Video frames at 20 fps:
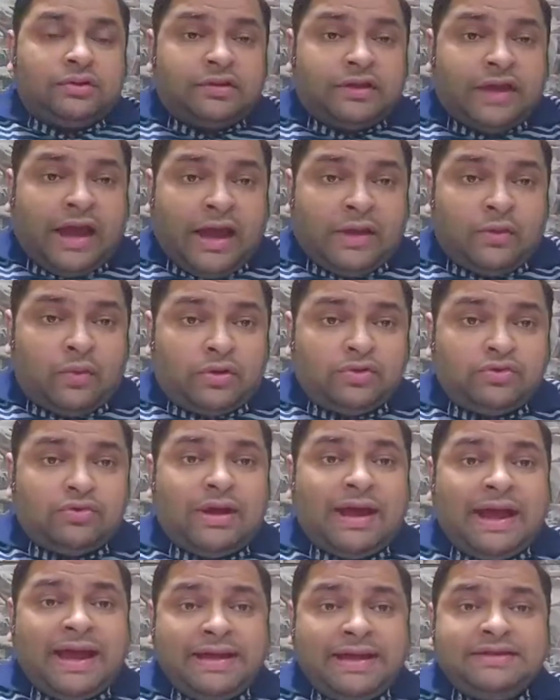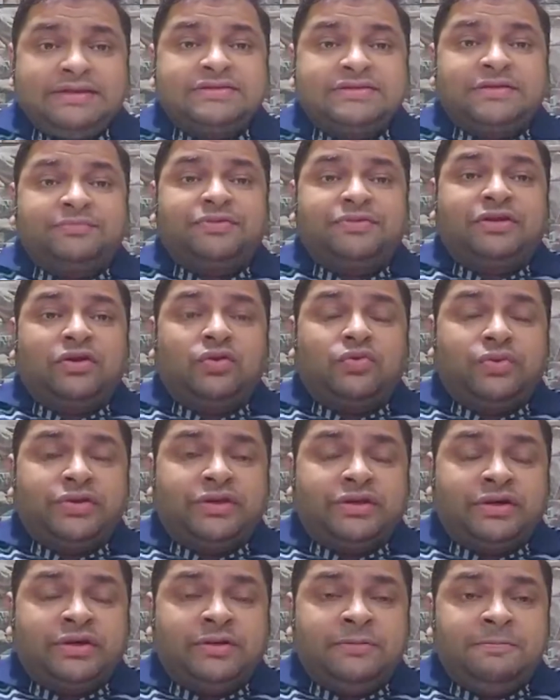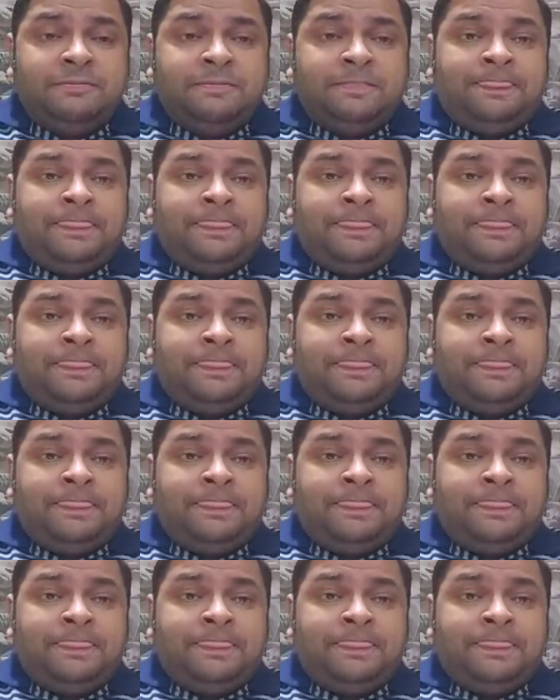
I want to add something over here.